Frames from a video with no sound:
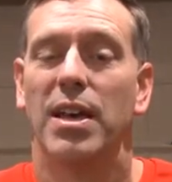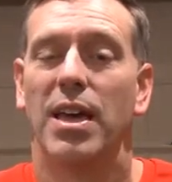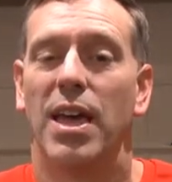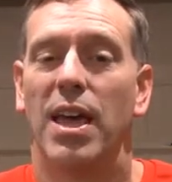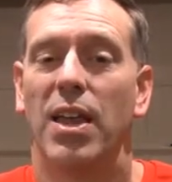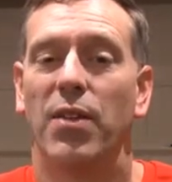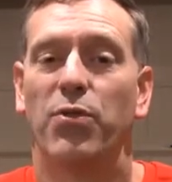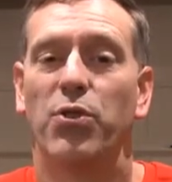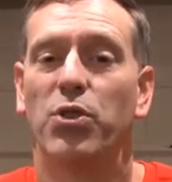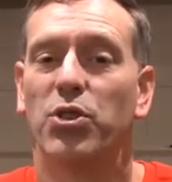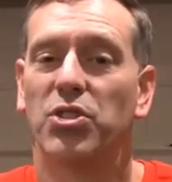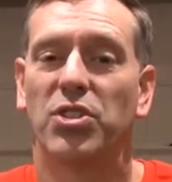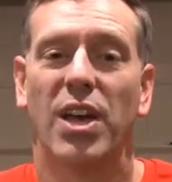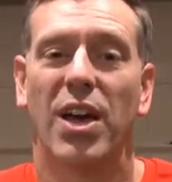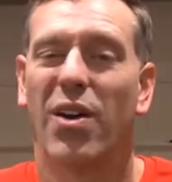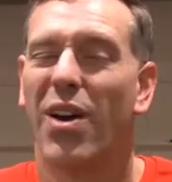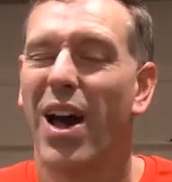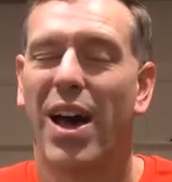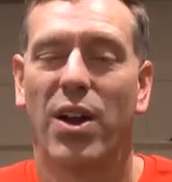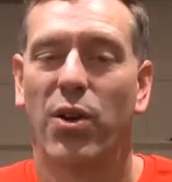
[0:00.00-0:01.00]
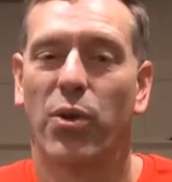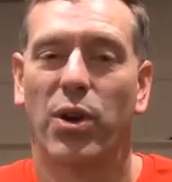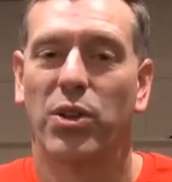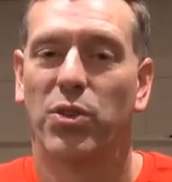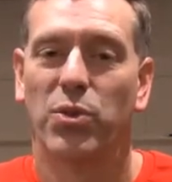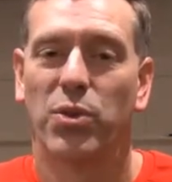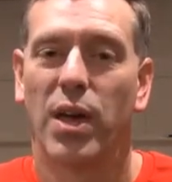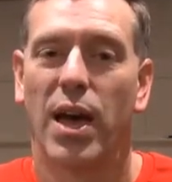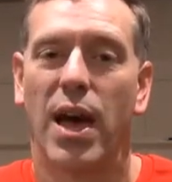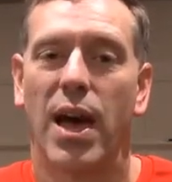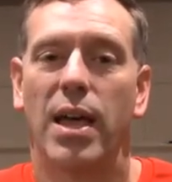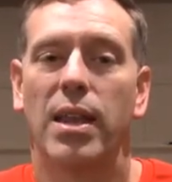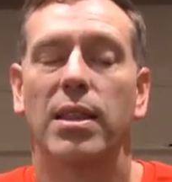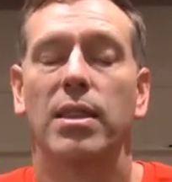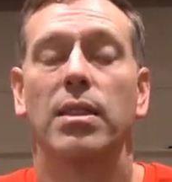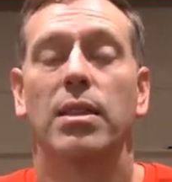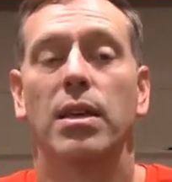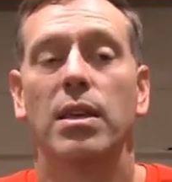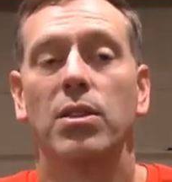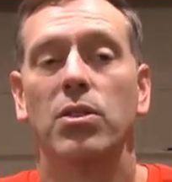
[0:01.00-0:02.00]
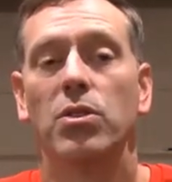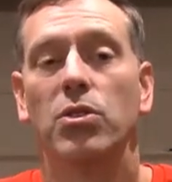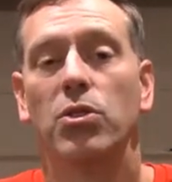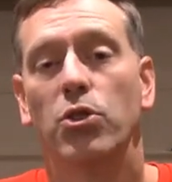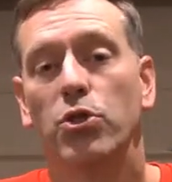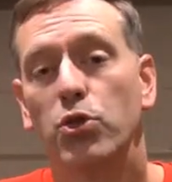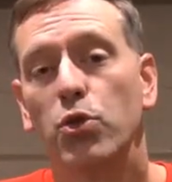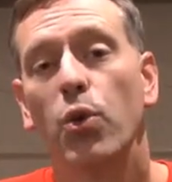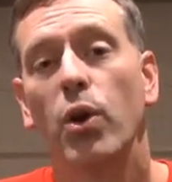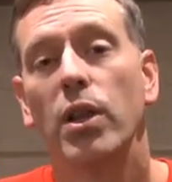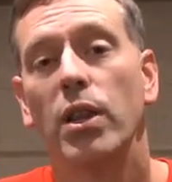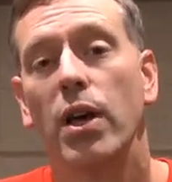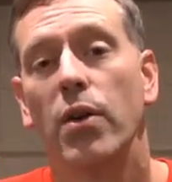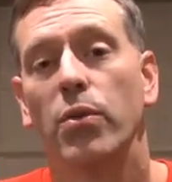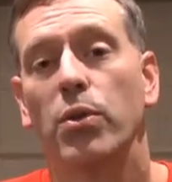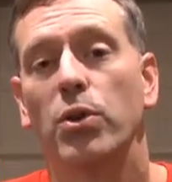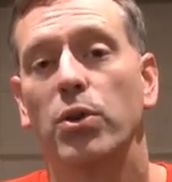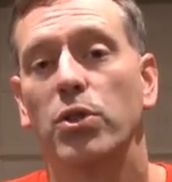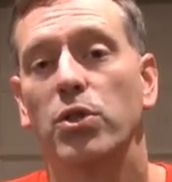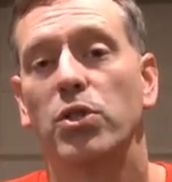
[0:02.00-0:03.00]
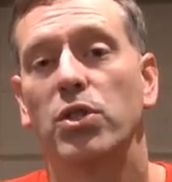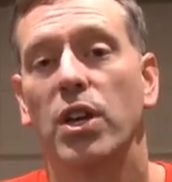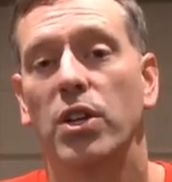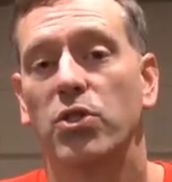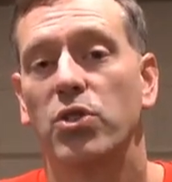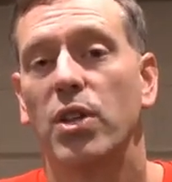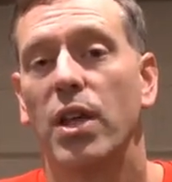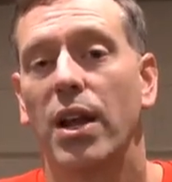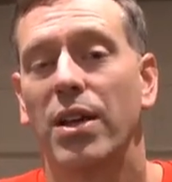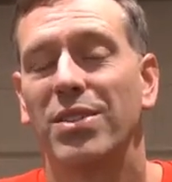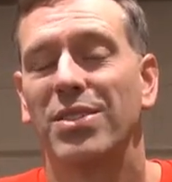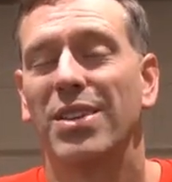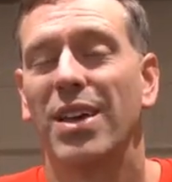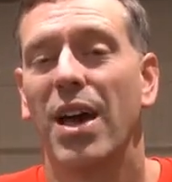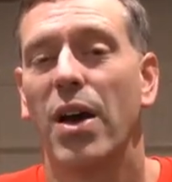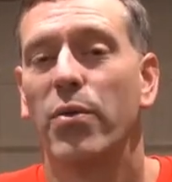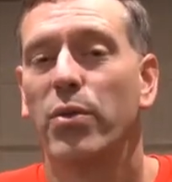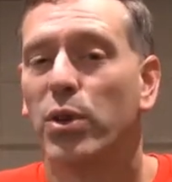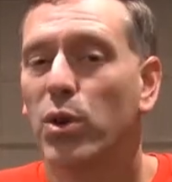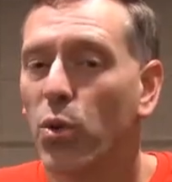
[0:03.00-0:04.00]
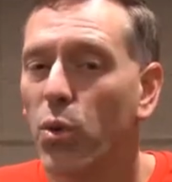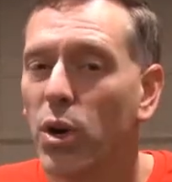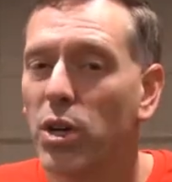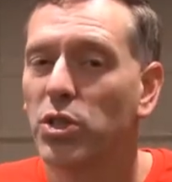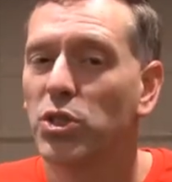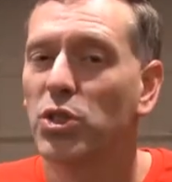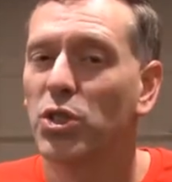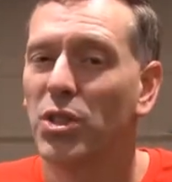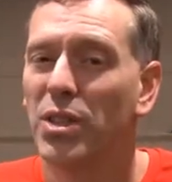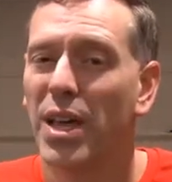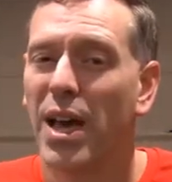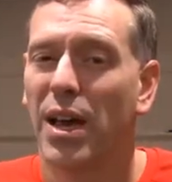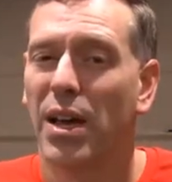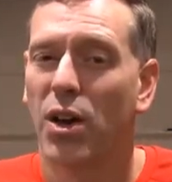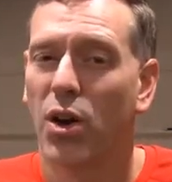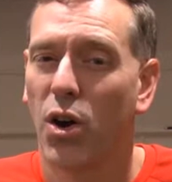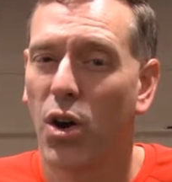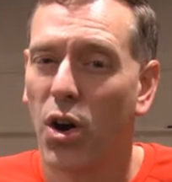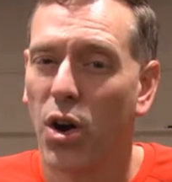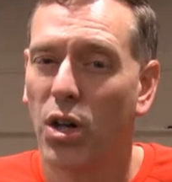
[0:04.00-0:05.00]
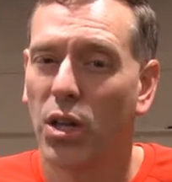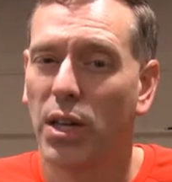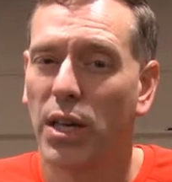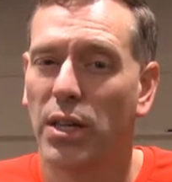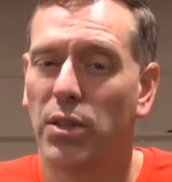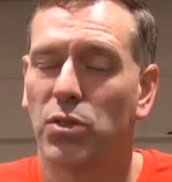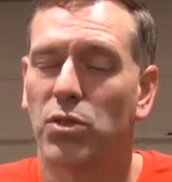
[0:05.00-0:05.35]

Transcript: And if you just say, well, I don't want to do that, then your joy level is such that I'd say I would question that calling.